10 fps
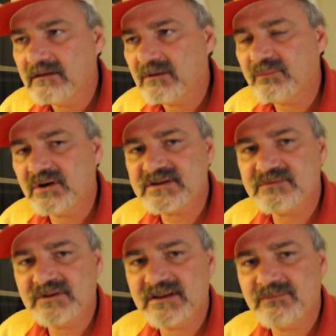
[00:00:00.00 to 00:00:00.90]
the
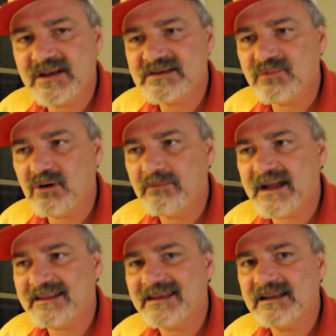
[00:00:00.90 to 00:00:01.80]
person with the baseball
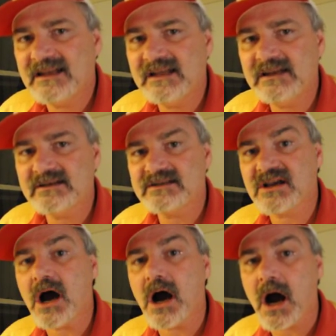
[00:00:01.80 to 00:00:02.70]
bat then hit his
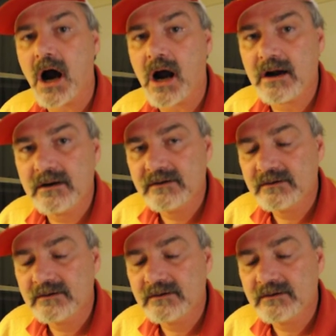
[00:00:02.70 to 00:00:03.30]
car.